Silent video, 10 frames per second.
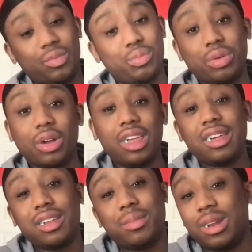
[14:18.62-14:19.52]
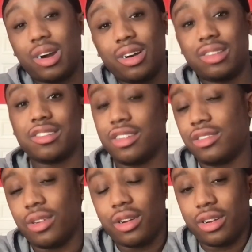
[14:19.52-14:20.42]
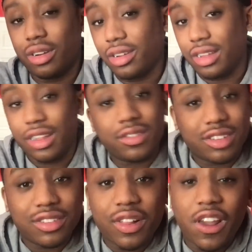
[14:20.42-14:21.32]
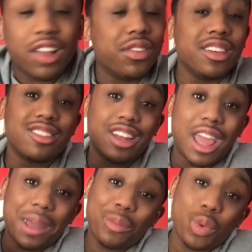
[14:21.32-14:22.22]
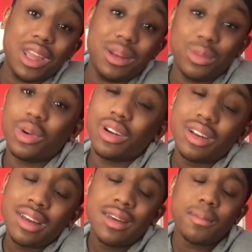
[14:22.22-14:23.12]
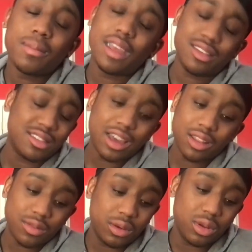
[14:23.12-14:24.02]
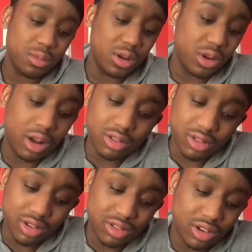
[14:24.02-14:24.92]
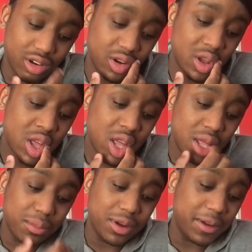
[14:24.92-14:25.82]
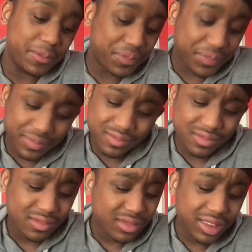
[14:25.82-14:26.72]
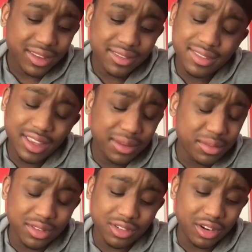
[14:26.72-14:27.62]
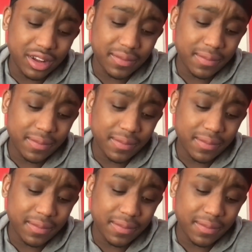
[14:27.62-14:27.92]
Bro, he could have been an all-star starter. If his name weighed more, Zach Levine would have been an all-star starter. But teams is great.